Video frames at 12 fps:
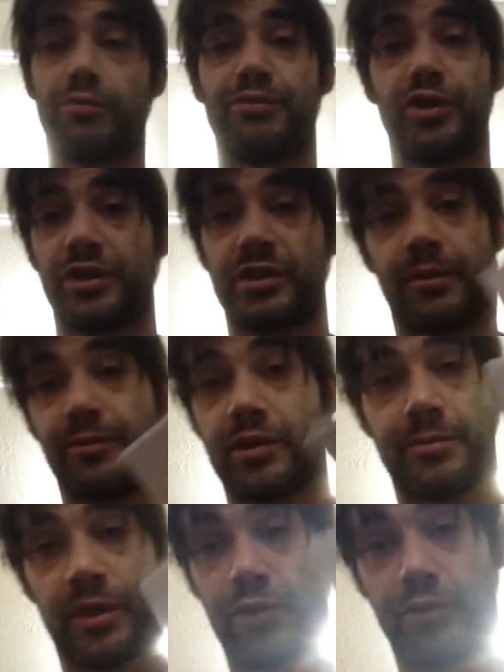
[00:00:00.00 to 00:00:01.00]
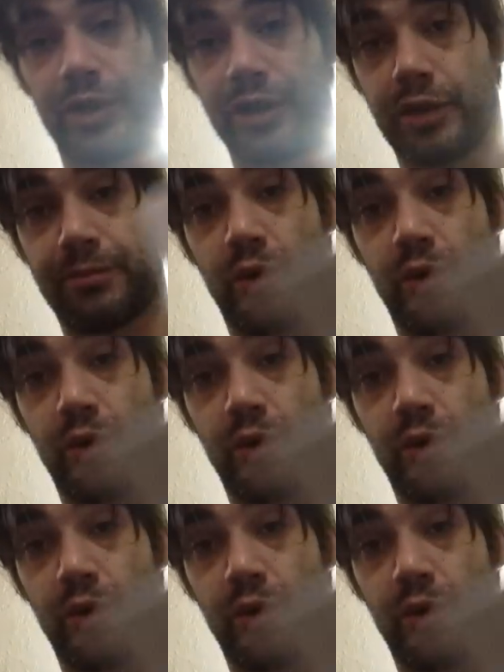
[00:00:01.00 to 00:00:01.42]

took some of their really good